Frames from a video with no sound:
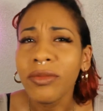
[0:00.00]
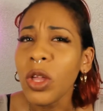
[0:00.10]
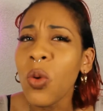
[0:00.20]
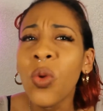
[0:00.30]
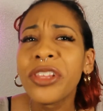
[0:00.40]

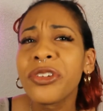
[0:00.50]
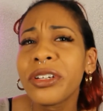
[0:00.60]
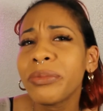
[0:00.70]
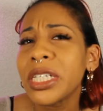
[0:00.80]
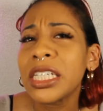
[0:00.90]
whether
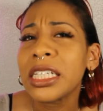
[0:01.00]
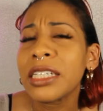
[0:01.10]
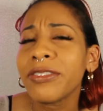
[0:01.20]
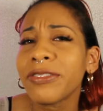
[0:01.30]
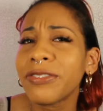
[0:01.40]
it
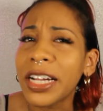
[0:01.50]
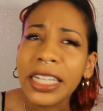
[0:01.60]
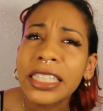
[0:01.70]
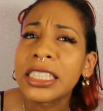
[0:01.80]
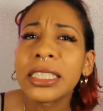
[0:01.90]
be
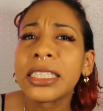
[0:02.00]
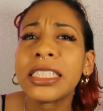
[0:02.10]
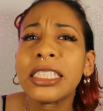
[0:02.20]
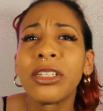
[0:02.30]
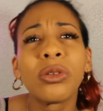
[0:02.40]

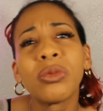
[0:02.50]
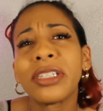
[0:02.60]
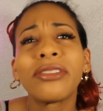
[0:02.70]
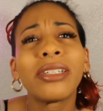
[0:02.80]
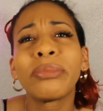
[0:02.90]
financially or
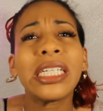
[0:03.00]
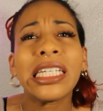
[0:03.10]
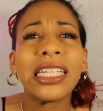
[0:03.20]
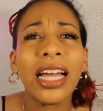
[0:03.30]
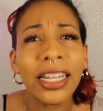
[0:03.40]
whether it
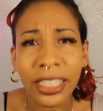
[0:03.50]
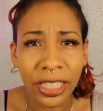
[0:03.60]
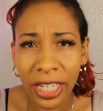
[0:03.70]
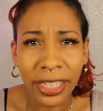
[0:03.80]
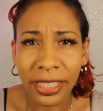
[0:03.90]
be
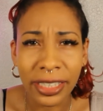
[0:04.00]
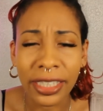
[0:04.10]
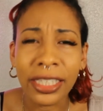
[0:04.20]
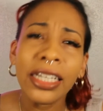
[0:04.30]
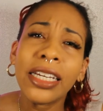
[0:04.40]

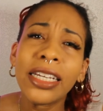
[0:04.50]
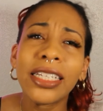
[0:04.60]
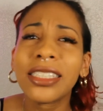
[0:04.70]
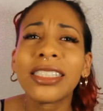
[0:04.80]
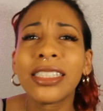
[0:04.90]
energetically.
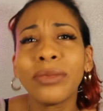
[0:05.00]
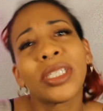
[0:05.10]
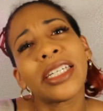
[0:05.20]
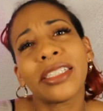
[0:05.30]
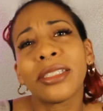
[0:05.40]
It just seems
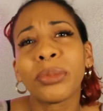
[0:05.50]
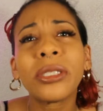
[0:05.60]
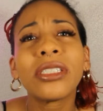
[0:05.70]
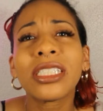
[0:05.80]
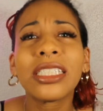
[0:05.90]
like this
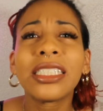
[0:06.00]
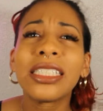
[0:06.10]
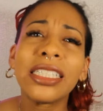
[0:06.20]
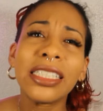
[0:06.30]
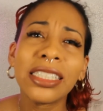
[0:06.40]
person
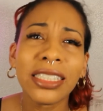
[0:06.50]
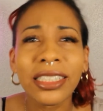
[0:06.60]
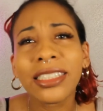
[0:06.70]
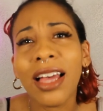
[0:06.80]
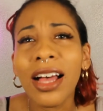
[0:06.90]
is
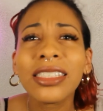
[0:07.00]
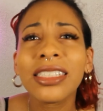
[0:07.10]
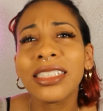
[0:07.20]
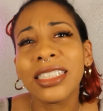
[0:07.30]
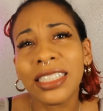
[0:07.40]
just
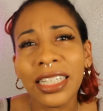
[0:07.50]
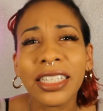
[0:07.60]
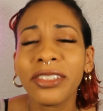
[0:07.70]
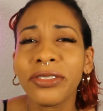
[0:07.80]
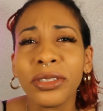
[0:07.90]
constantly
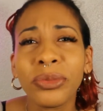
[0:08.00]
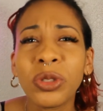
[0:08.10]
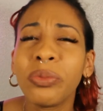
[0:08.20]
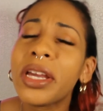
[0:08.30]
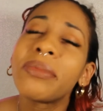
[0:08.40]
taking from
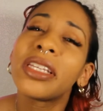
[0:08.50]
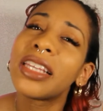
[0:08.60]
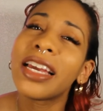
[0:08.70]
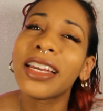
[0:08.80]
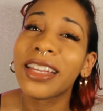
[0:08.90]
you. Maybe
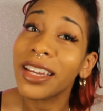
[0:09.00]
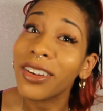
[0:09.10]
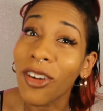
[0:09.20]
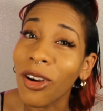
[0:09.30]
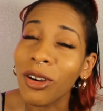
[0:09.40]
they
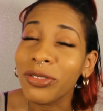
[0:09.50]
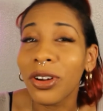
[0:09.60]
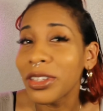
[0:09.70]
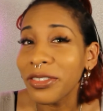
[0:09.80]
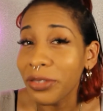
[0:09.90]
get off
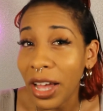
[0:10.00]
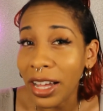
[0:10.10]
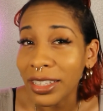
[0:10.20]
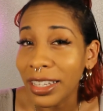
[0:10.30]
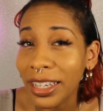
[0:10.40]
on the
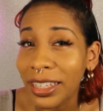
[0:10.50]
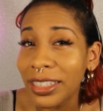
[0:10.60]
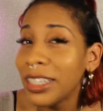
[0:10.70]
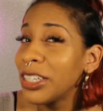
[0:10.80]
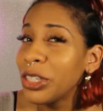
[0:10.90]
fact
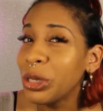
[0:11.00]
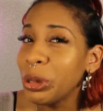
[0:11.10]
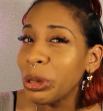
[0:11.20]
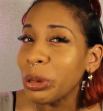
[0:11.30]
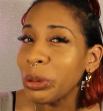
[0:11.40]
that,
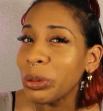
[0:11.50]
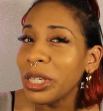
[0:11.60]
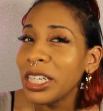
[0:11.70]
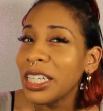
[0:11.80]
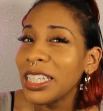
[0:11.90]
you know,
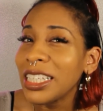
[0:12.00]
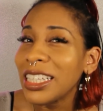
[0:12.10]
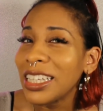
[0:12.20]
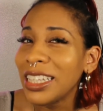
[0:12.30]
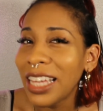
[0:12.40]

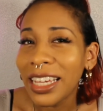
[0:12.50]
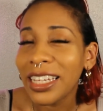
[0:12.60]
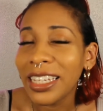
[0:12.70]
they